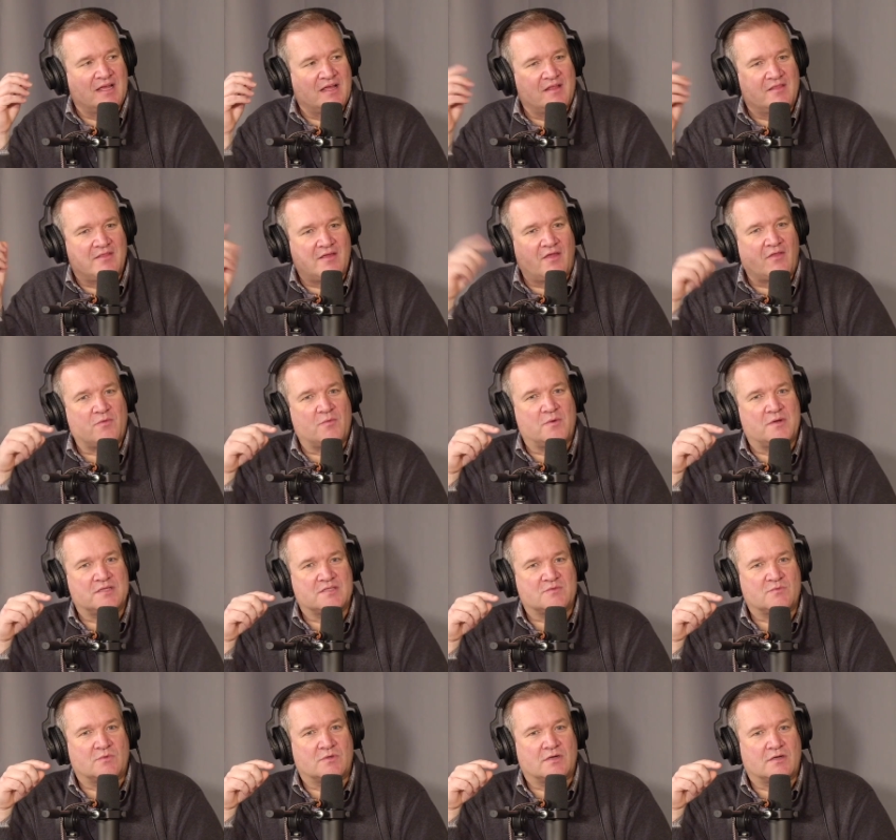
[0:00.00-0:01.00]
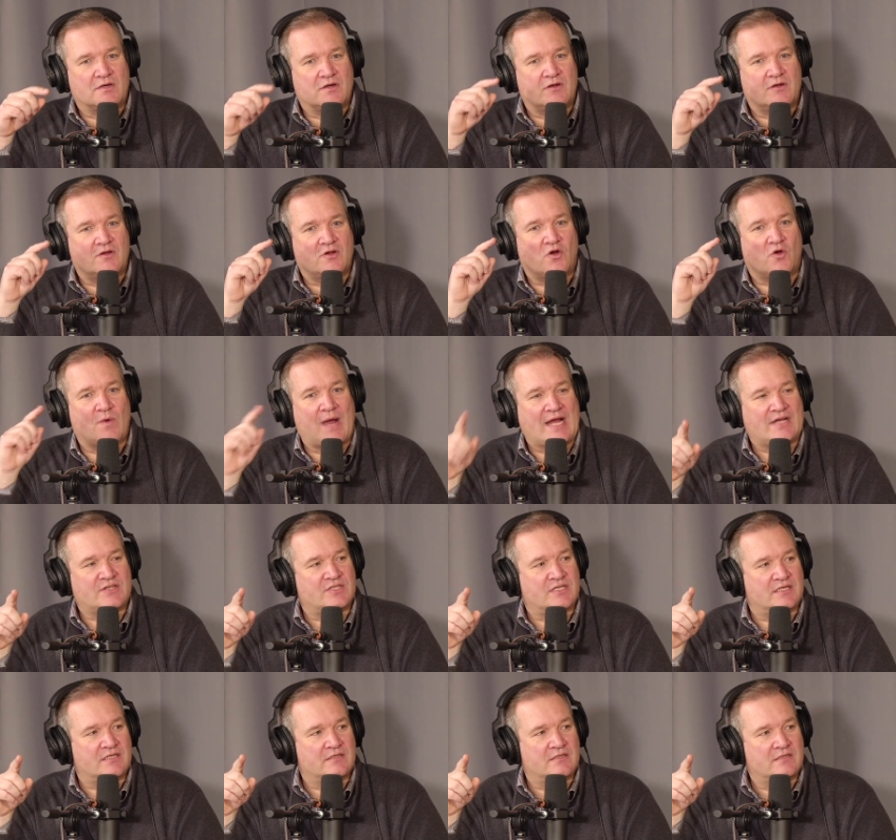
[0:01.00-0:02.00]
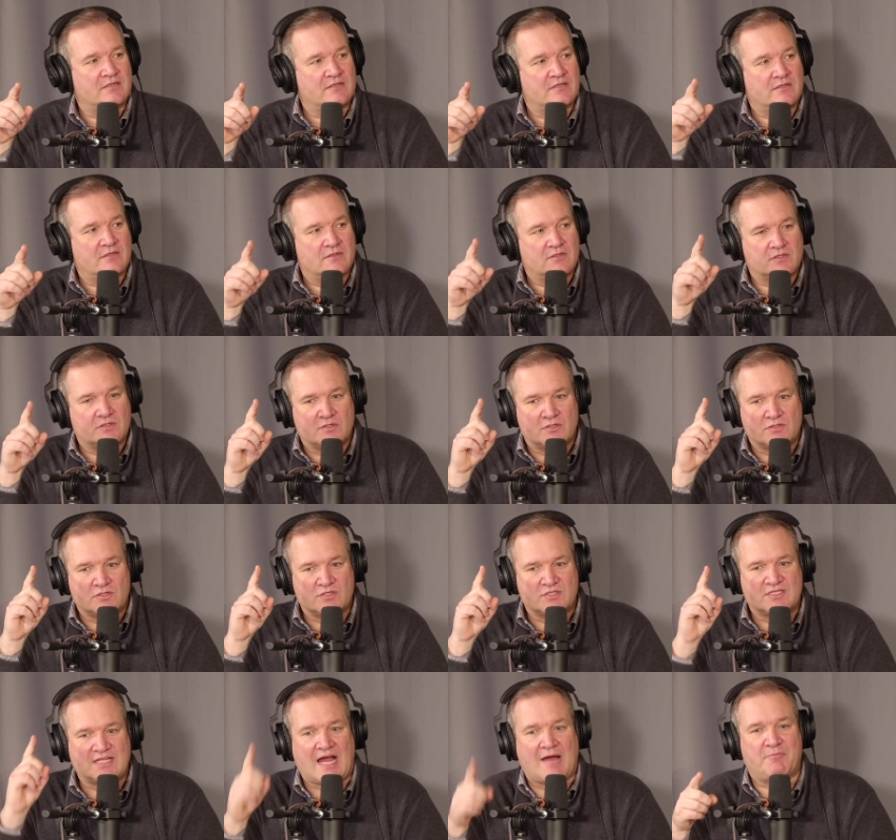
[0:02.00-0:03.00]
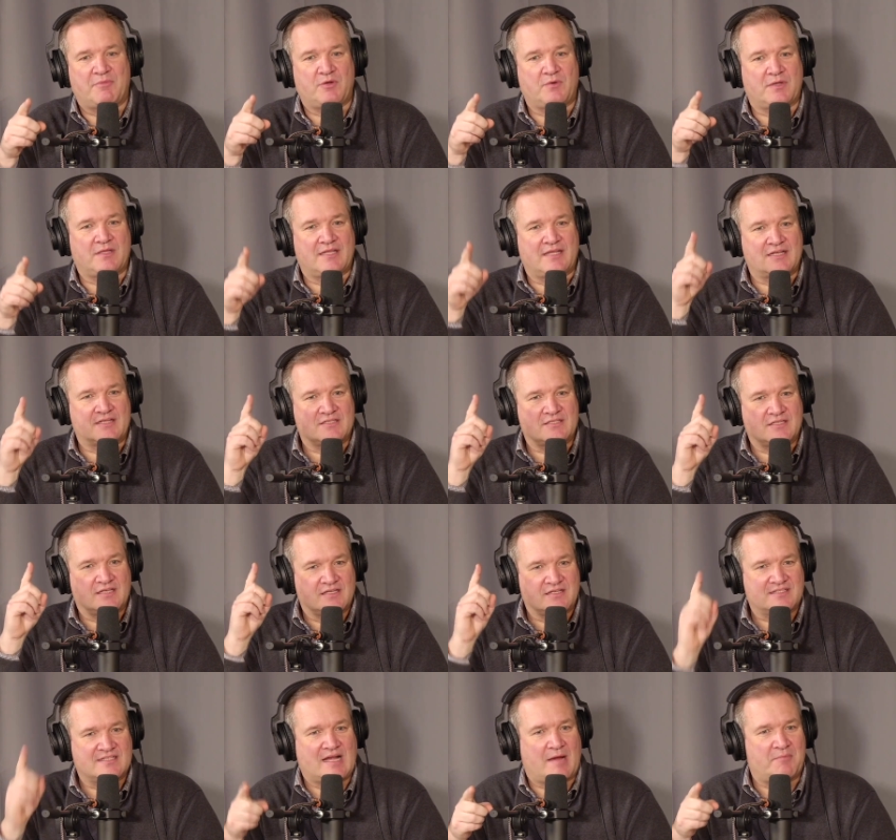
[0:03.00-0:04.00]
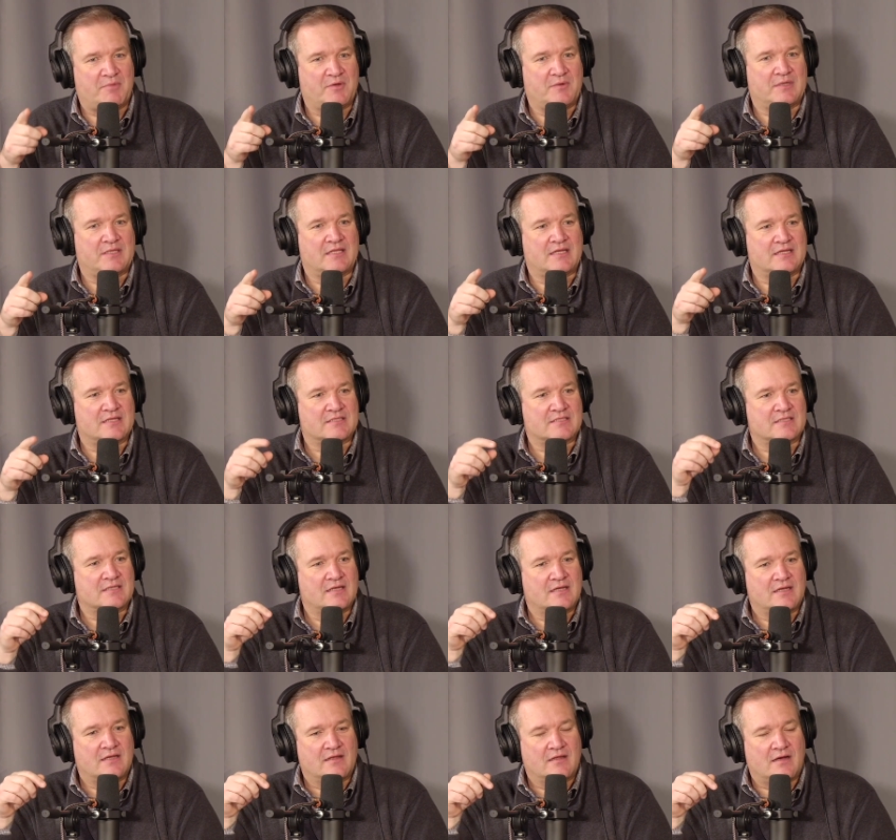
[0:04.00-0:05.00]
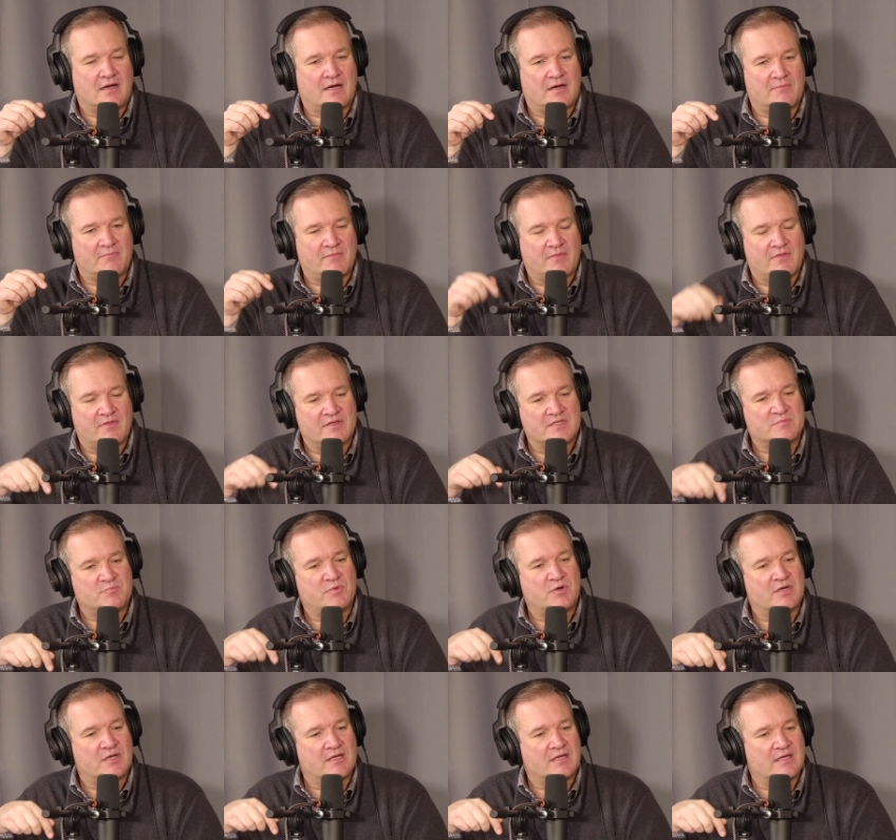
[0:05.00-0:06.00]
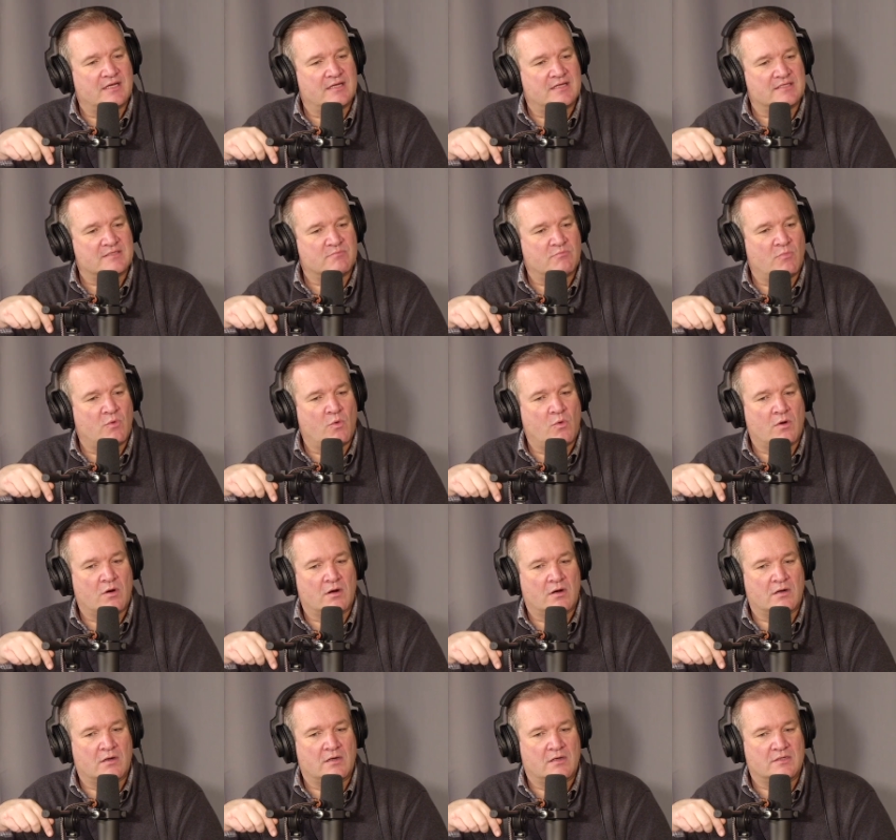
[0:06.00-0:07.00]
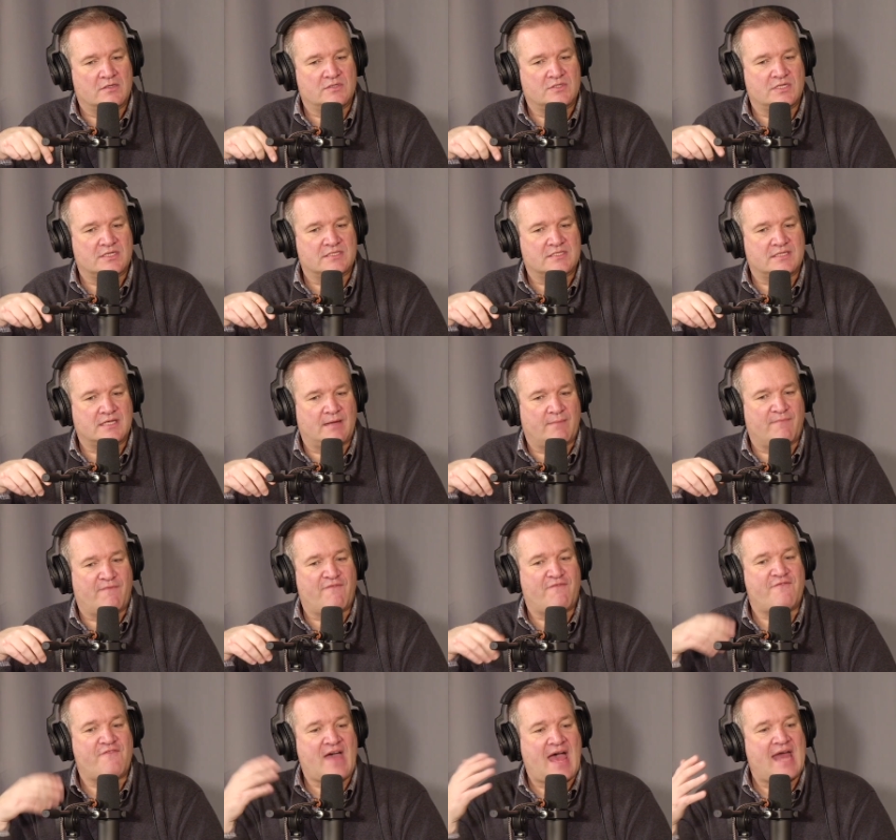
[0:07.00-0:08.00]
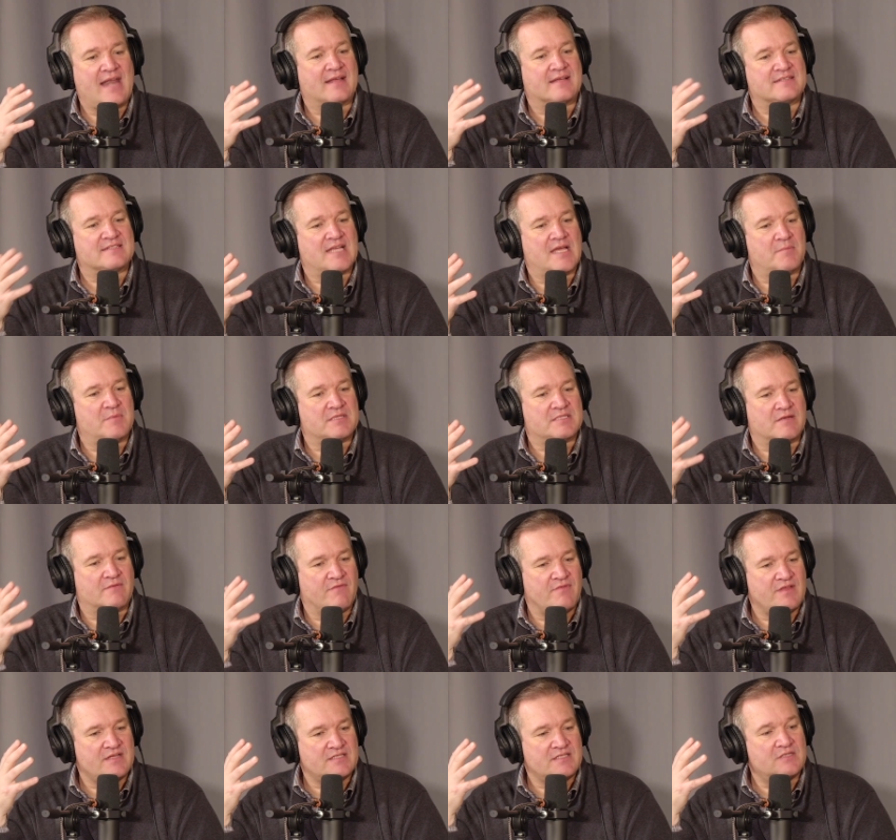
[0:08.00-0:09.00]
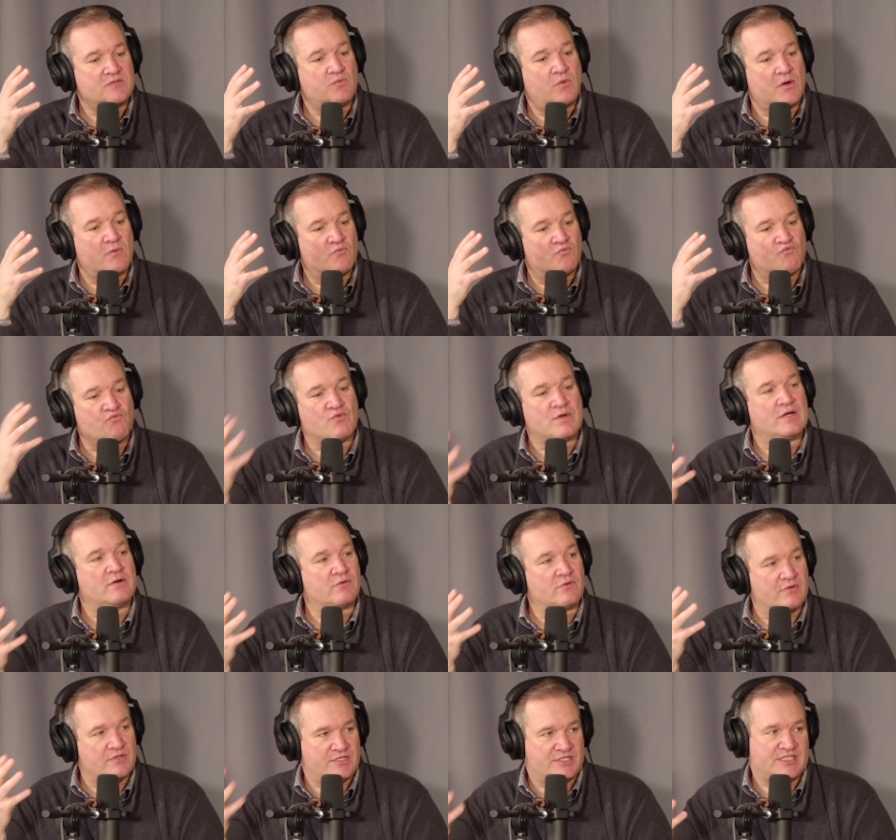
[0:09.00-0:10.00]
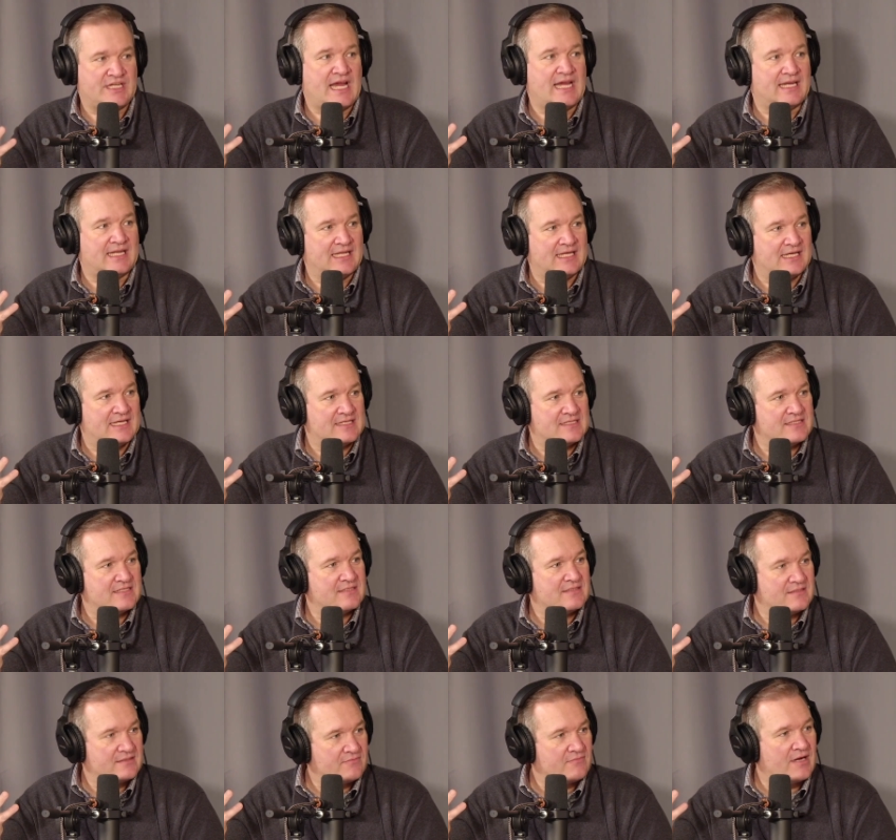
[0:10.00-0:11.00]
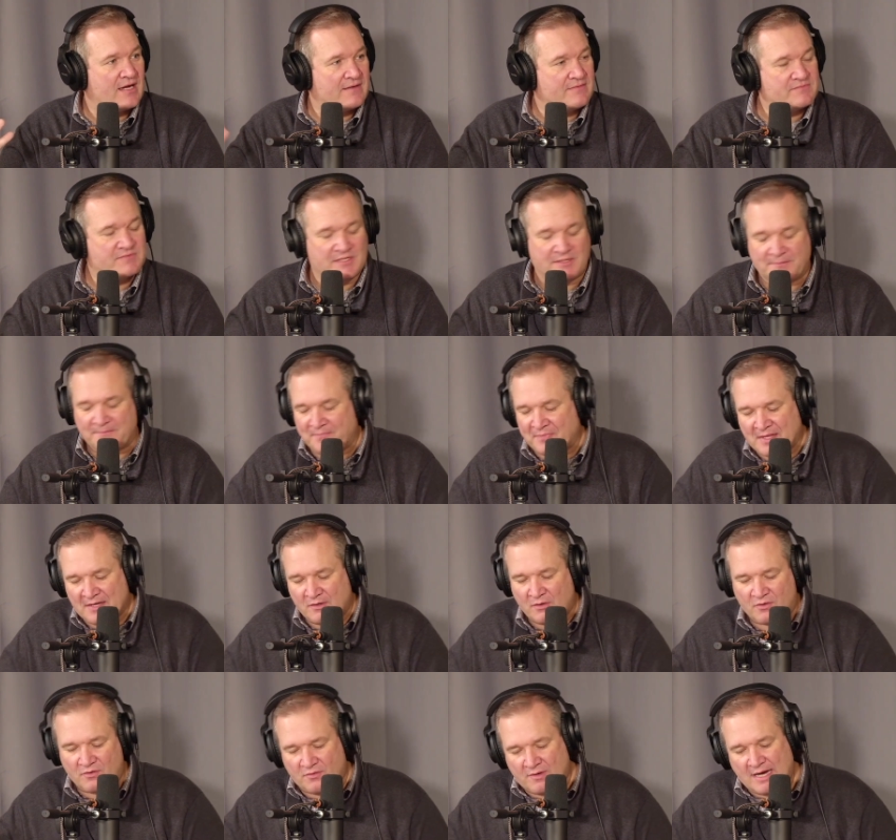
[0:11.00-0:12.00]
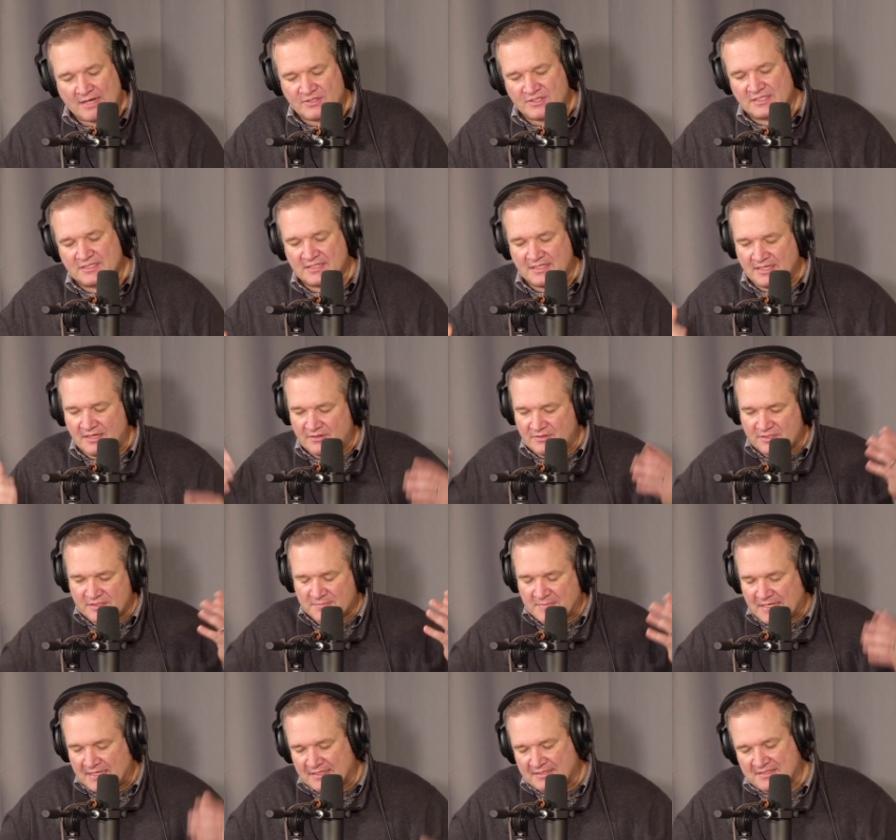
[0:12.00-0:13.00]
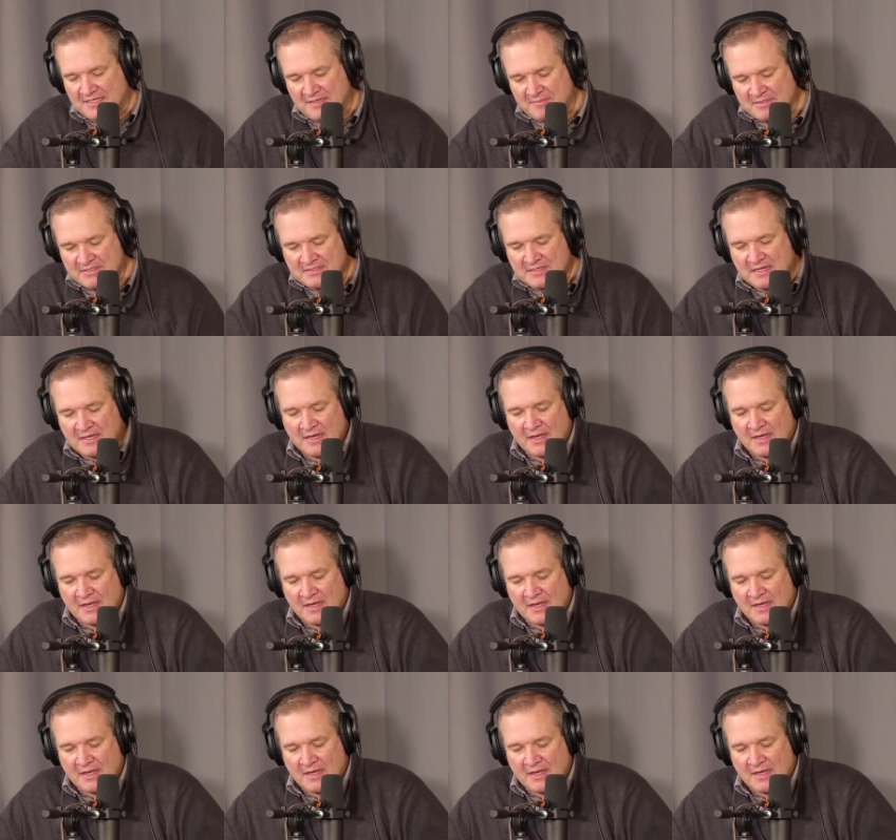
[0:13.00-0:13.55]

Mm -hmm. The other ones were correction stop doing this, stop doing this. Um, this book is more just emphatic statements of this is what real Christianity is, mm-hmm. right? So mm-hmm. no corrections in here, just making statements.